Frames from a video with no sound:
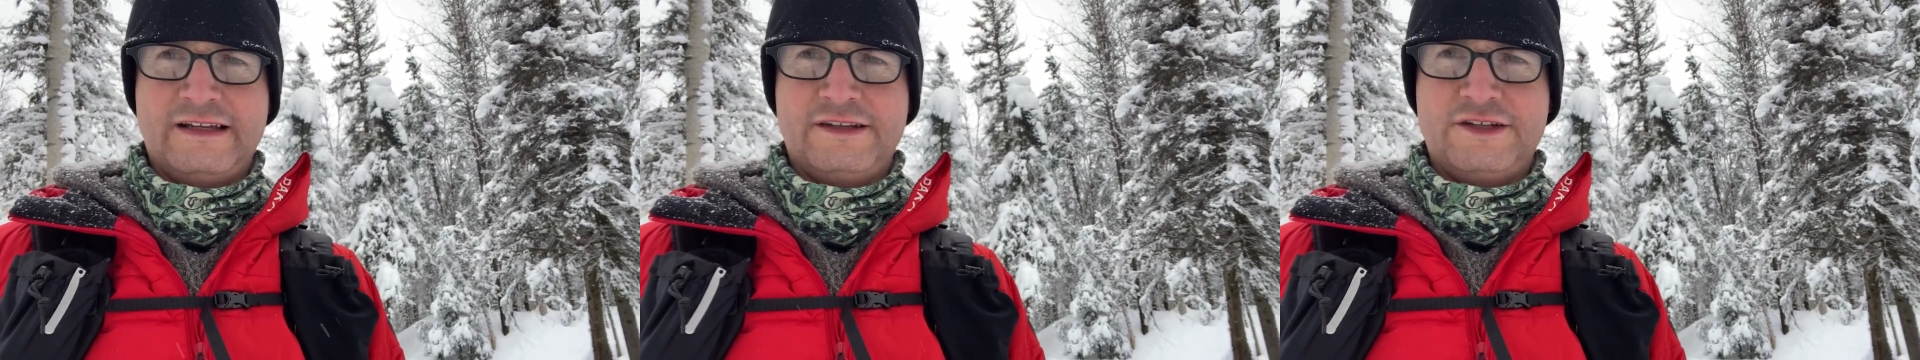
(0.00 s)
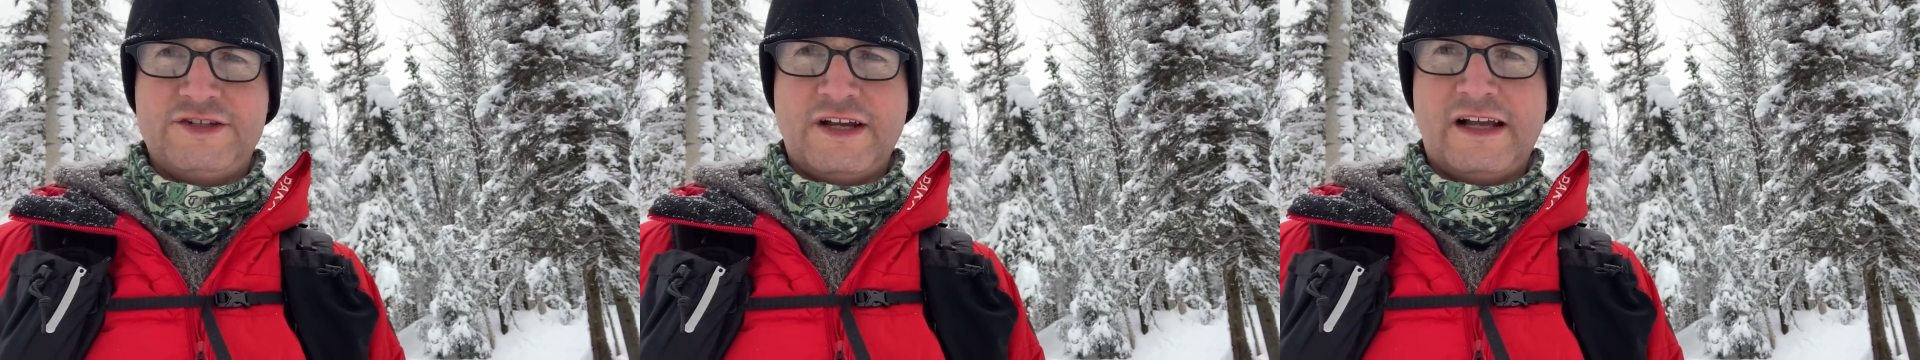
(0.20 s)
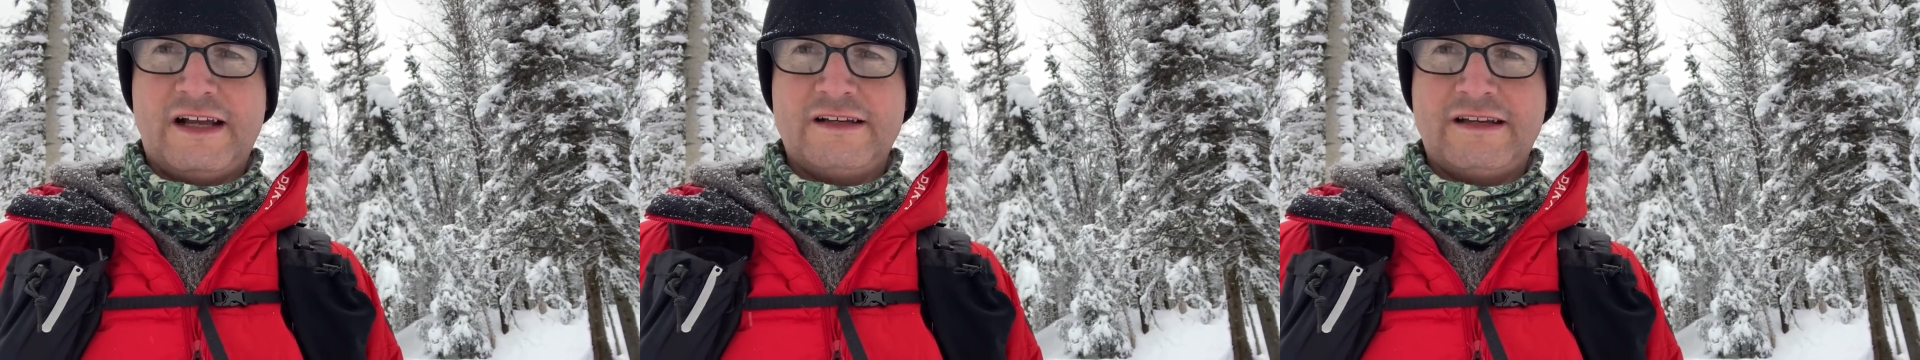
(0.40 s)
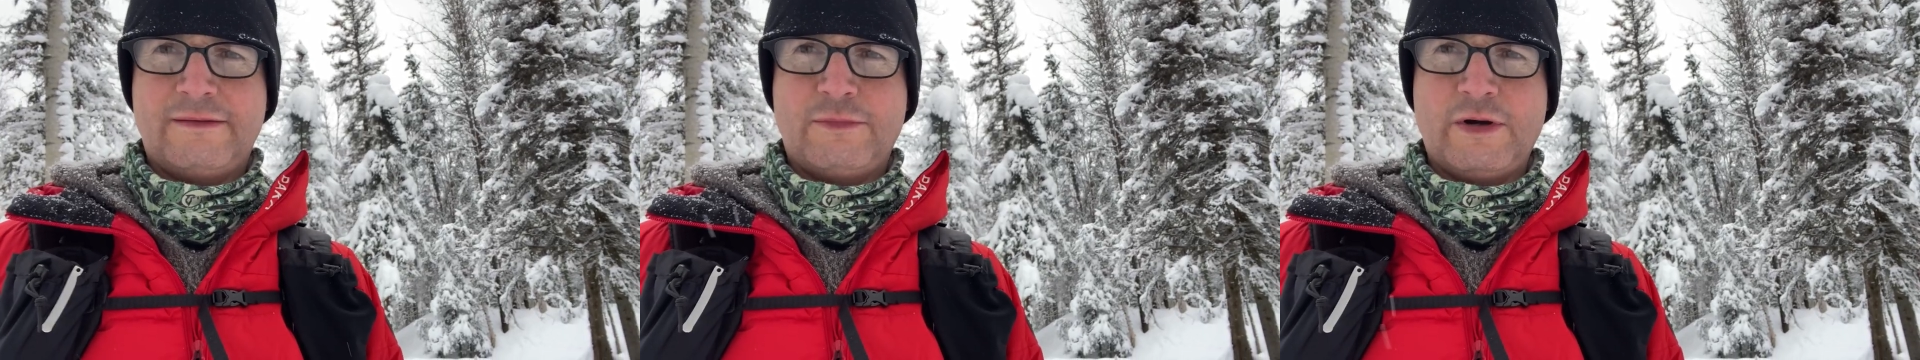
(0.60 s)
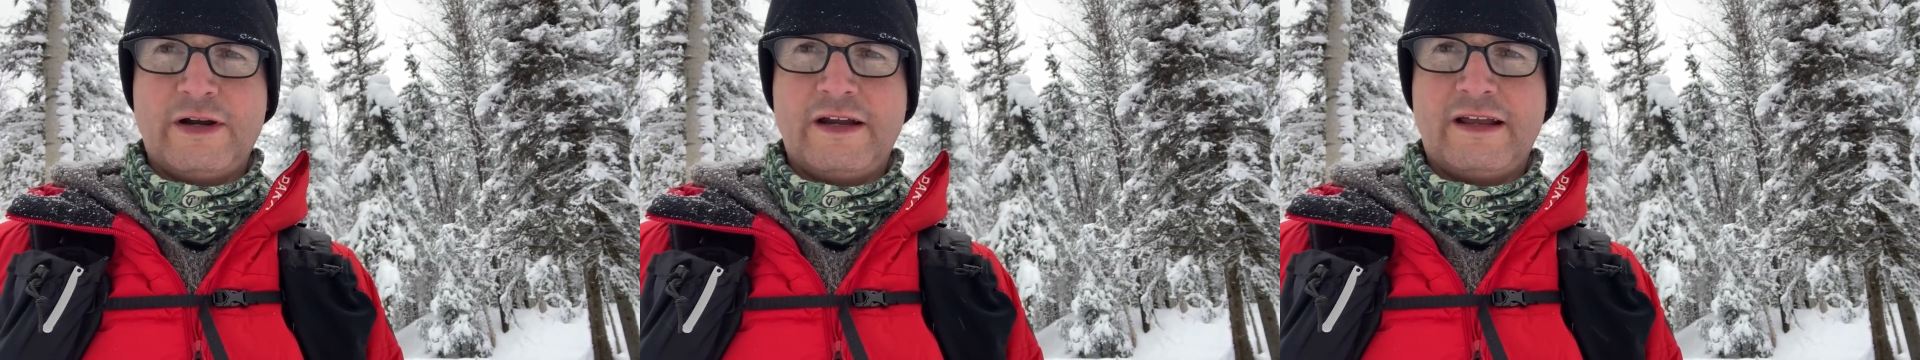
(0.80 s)
the jacket I'm
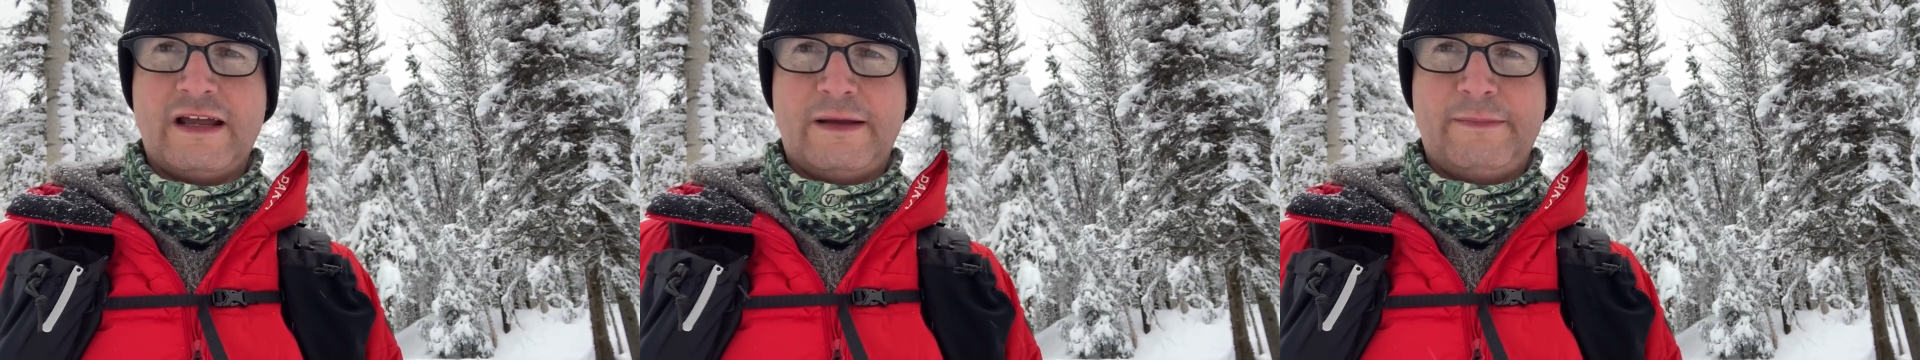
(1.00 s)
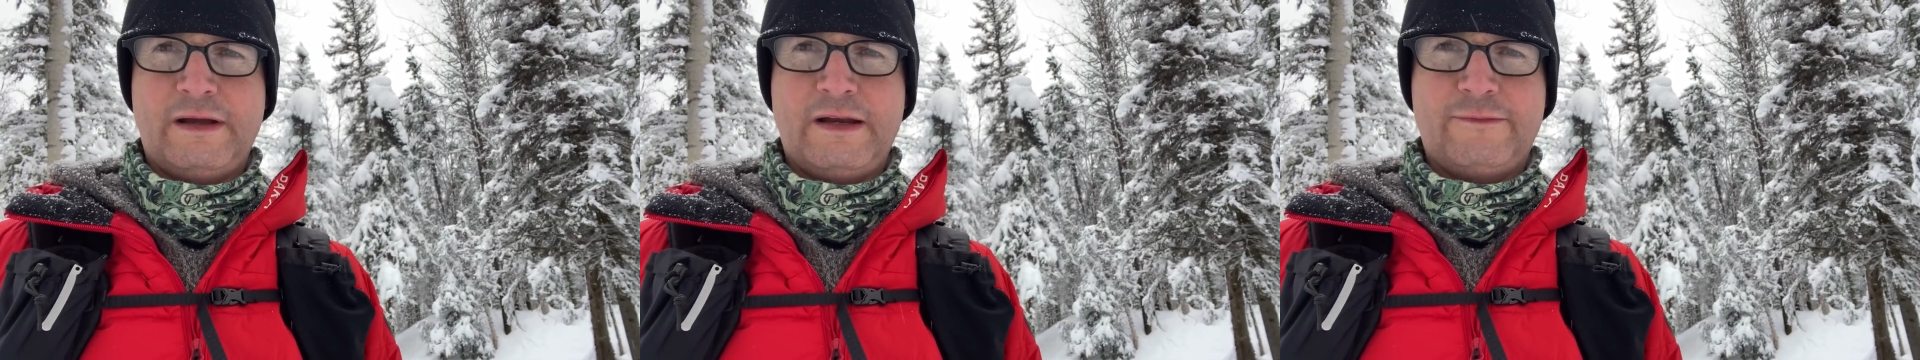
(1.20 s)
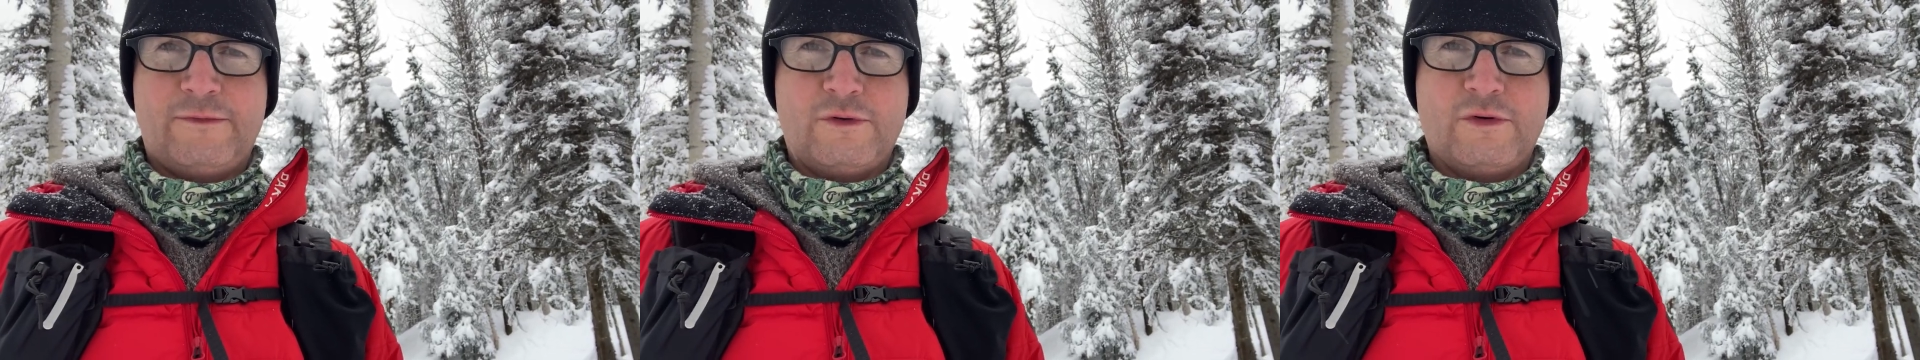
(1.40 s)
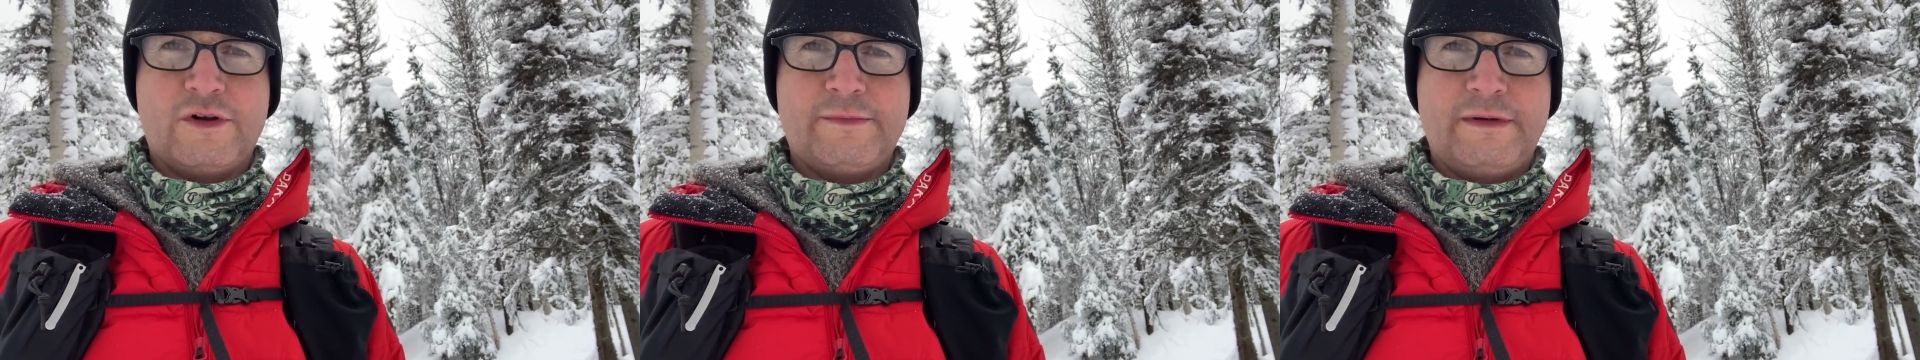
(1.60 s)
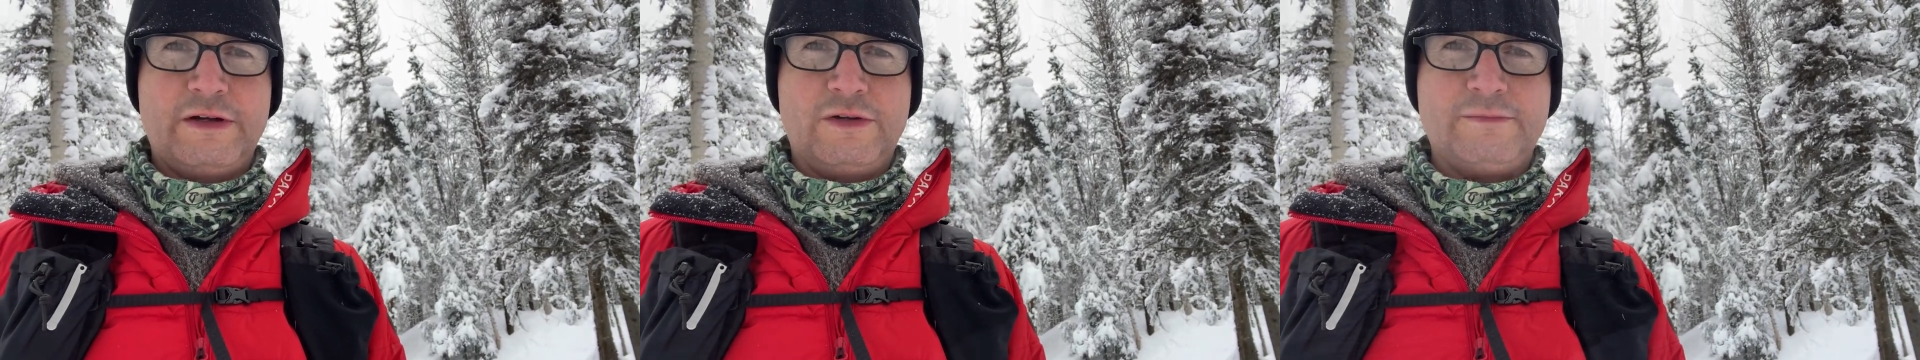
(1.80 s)
wearing I paid for
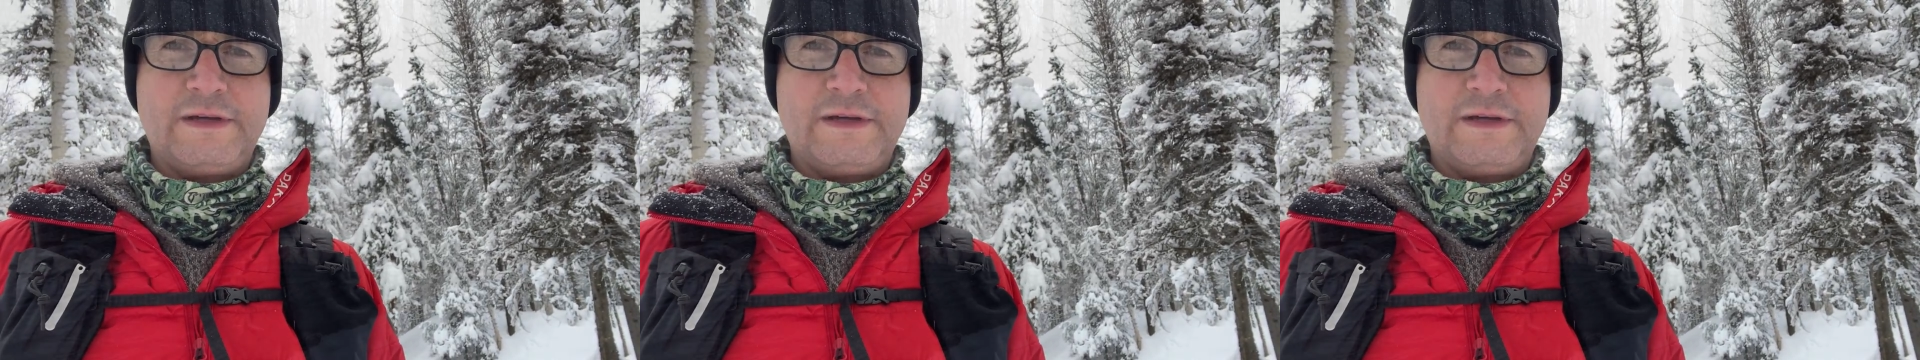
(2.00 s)
with my own